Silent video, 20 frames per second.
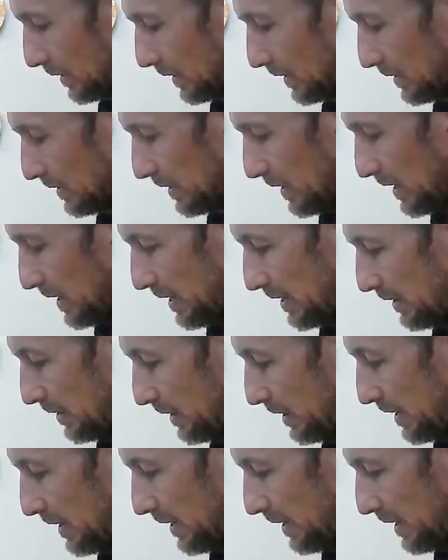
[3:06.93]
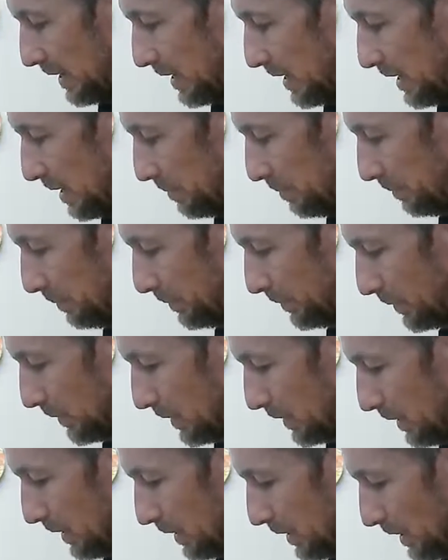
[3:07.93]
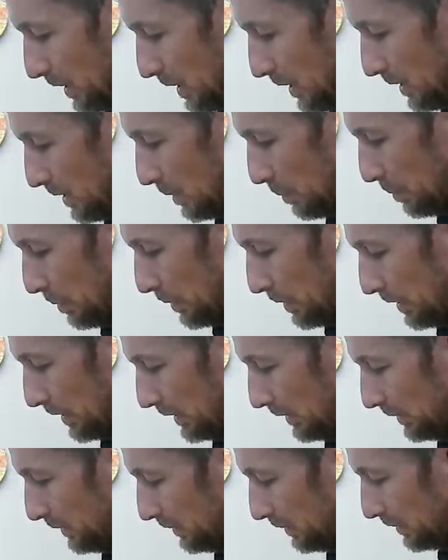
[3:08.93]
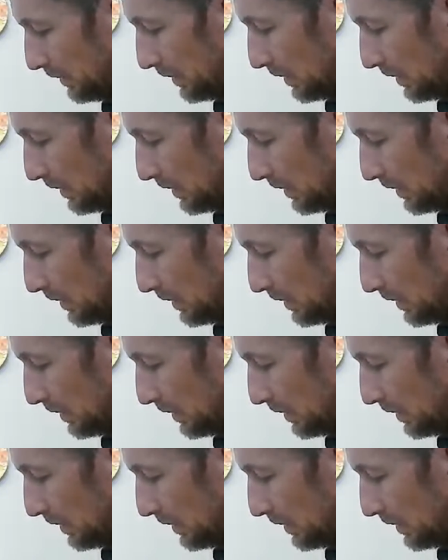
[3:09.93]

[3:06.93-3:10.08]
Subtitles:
a diagram and you're putting,